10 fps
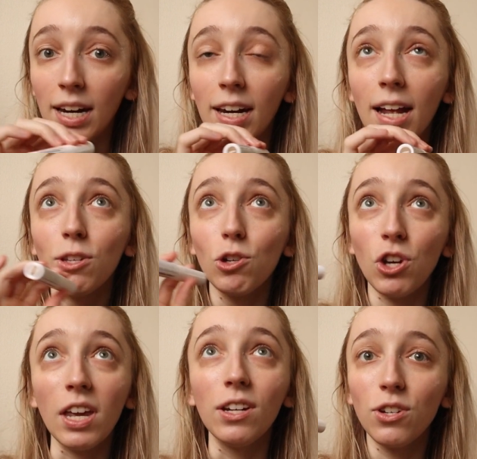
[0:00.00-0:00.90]
and it has
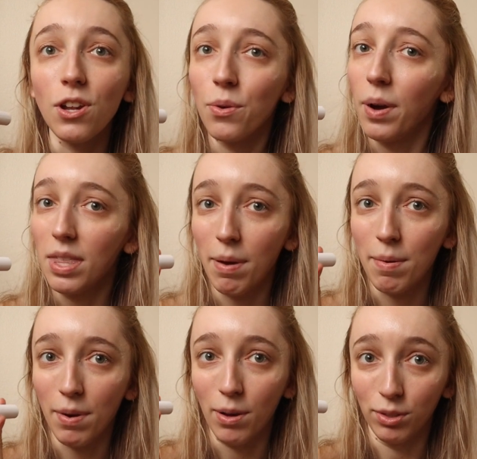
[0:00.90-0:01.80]
changed the way that
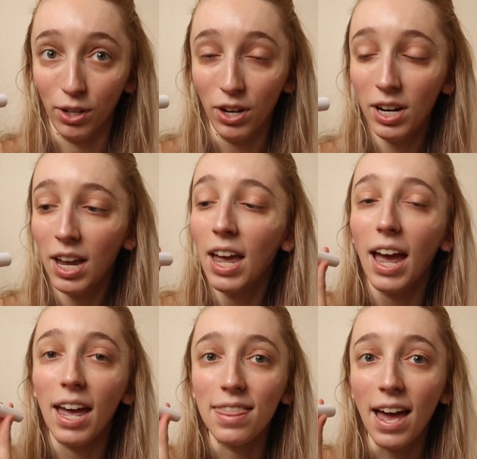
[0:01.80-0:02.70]
my brows look,
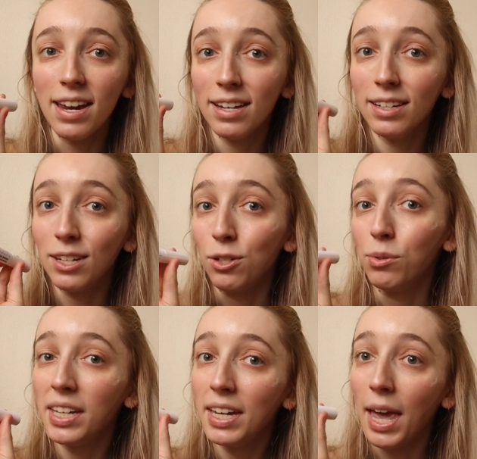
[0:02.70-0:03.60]
and that is
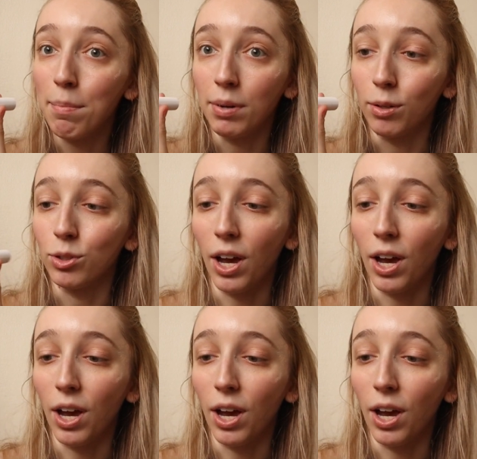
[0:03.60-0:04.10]
using a brow